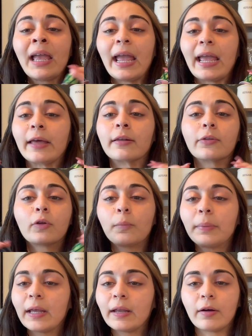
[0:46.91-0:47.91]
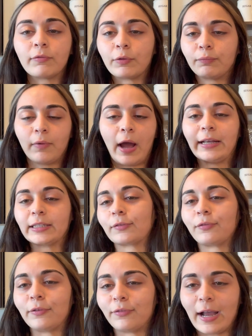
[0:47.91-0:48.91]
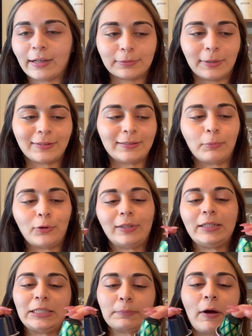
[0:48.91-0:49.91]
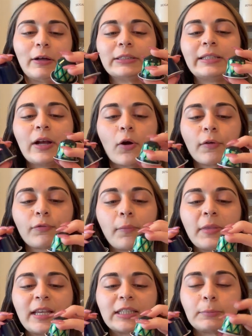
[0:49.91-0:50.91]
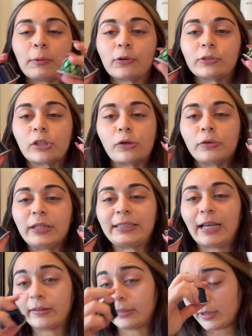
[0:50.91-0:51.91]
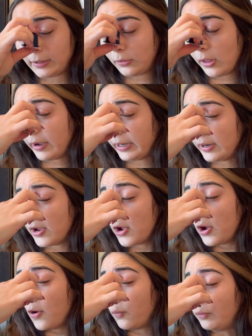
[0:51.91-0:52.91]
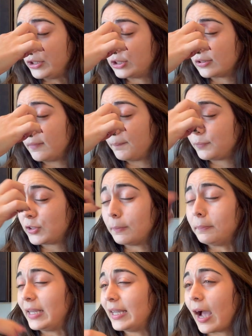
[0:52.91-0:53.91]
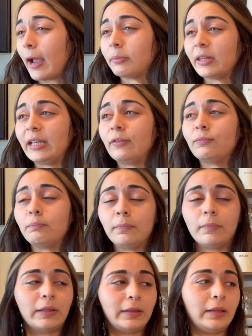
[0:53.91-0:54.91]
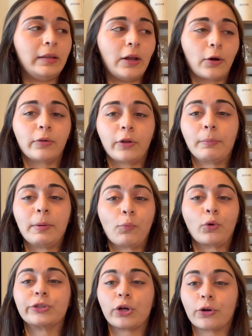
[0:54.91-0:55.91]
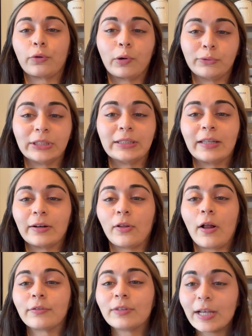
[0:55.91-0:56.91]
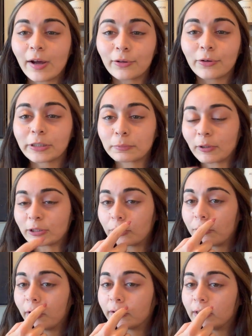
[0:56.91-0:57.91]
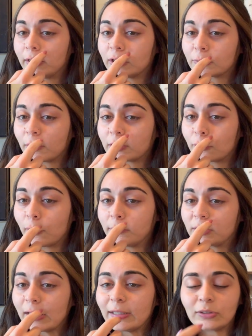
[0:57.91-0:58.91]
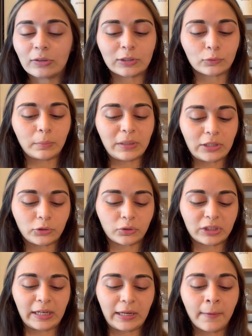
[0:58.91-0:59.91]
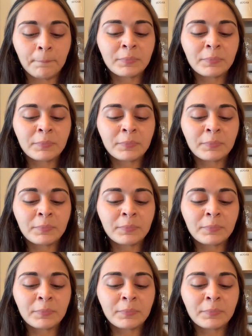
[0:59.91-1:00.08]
And a little bit of a, I guess, a fun fact about both of these pods. They are from the Ispirazione Italiana line, which to me, I believe mm, they're a little bit more darker roasted than a lot of the other espresso on the Nespresso website, so this will be interesting.